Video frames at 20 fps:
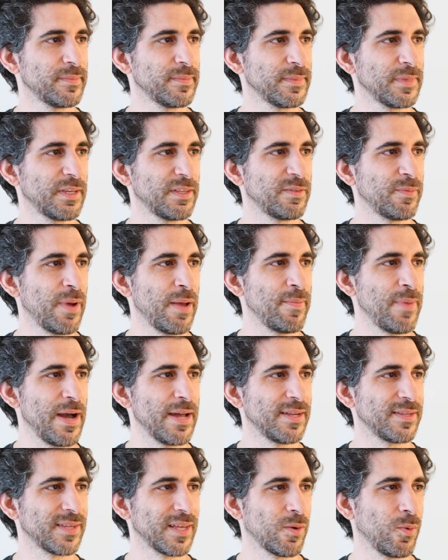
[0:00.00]
Because my
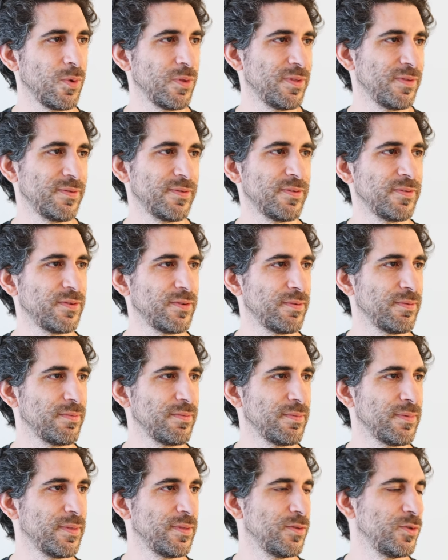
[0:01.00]
mind is like, well, this
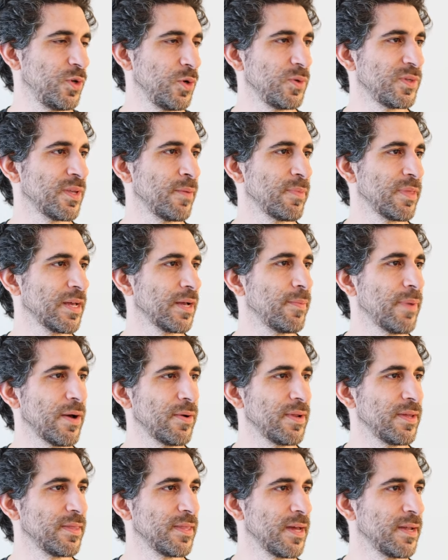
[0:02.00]
do something
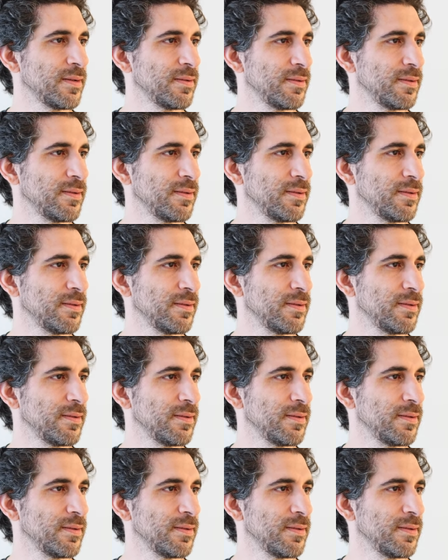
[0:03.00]
about it then.